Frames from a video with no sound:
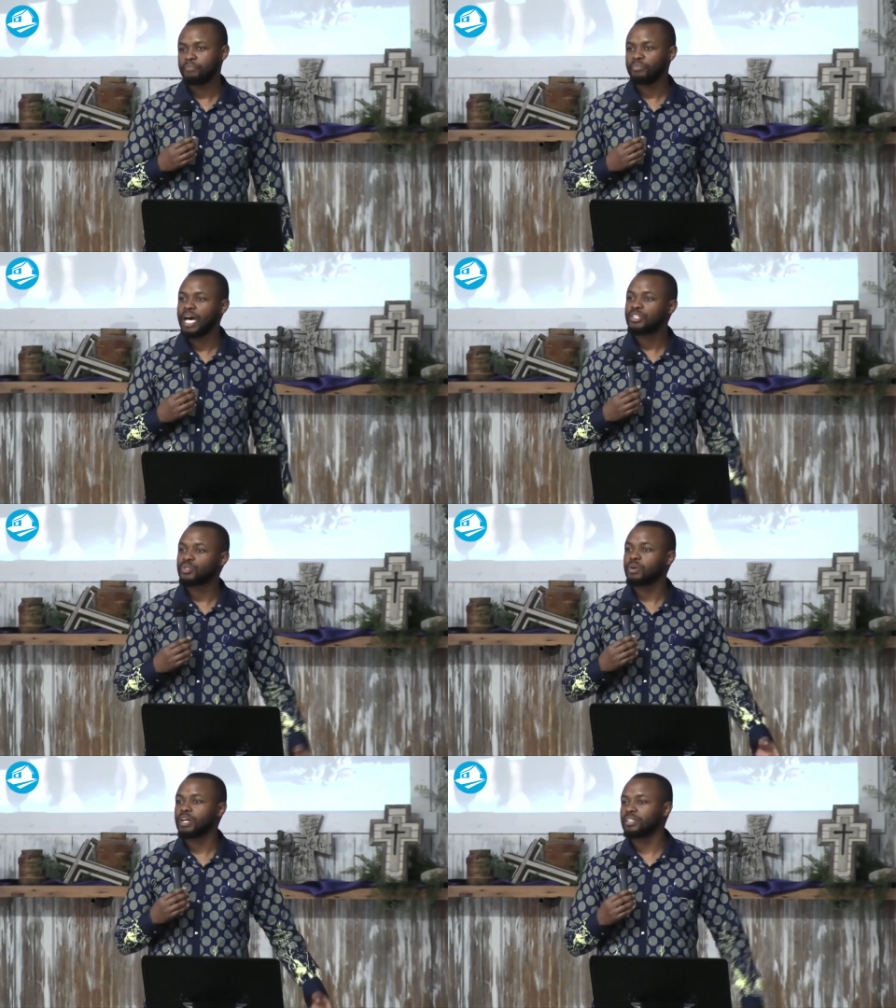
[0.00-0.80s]
That's
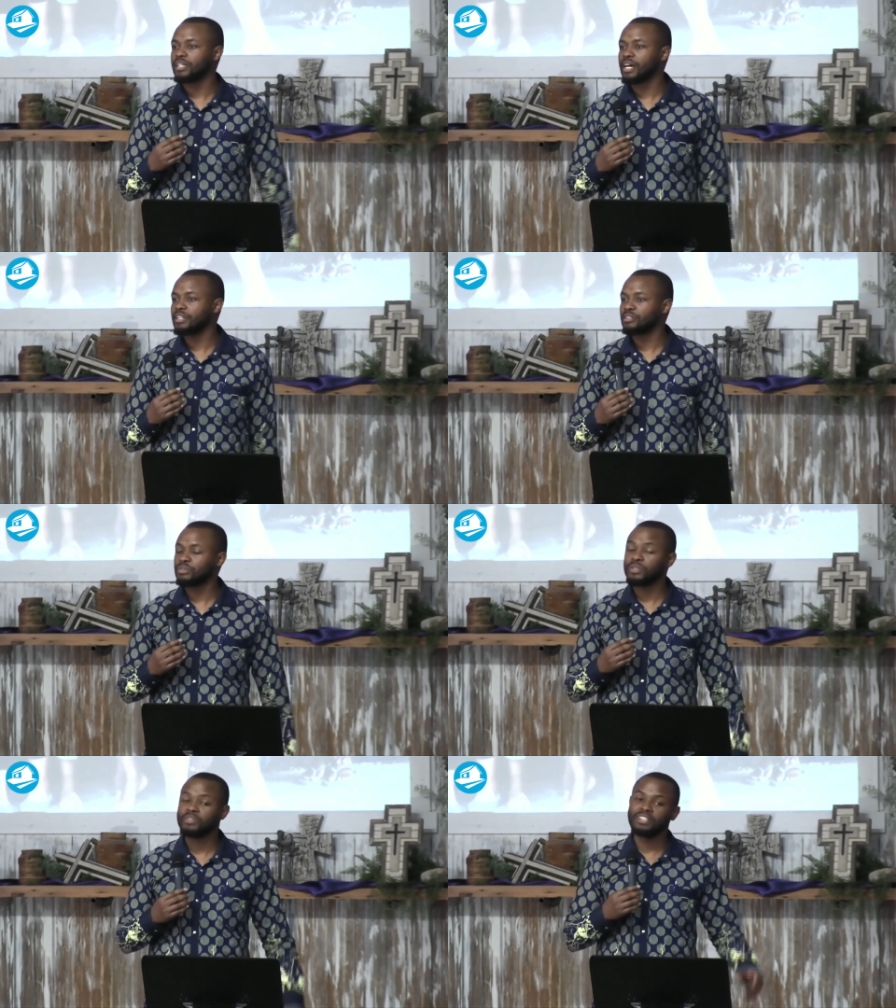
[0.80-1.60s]
what she does.
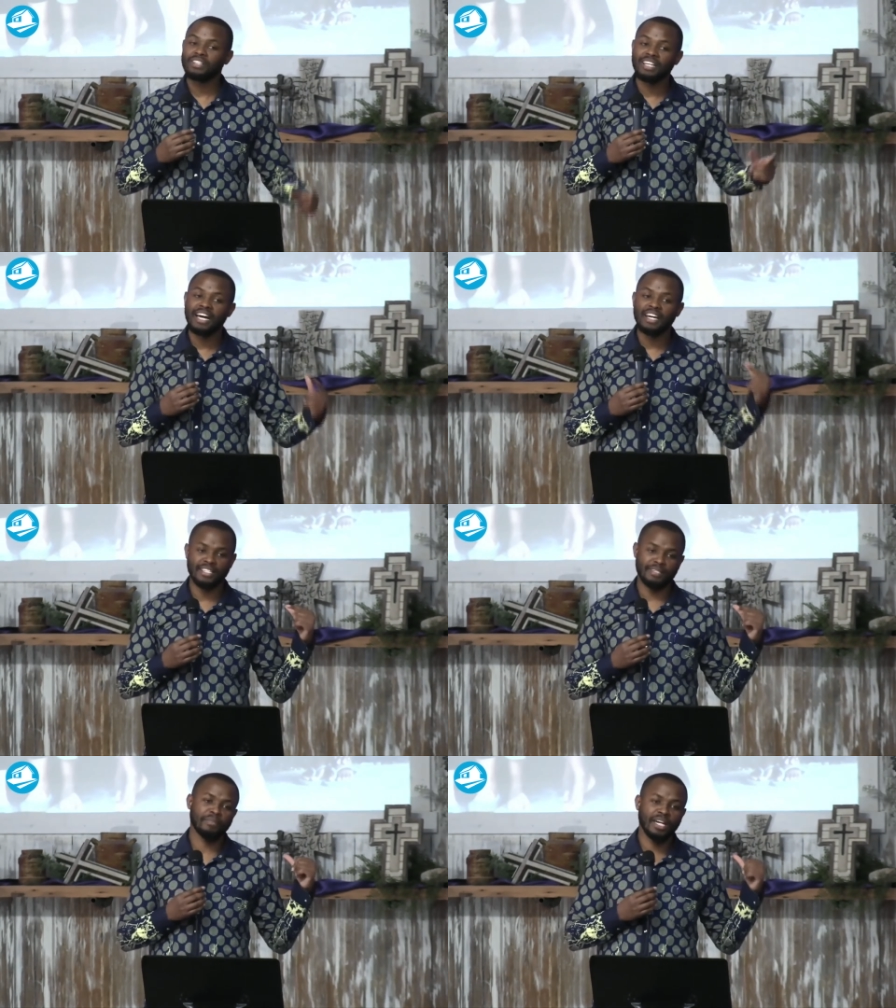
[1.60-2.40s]
Don't you think that
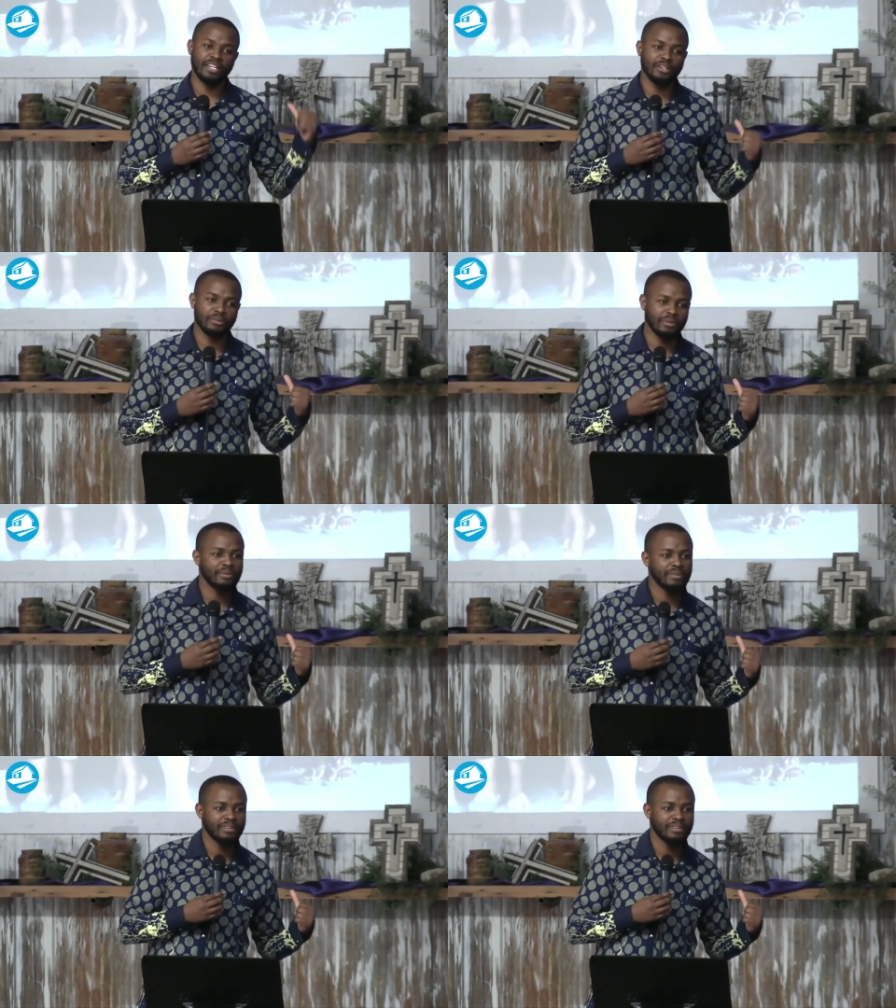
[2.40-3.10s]
is my hero?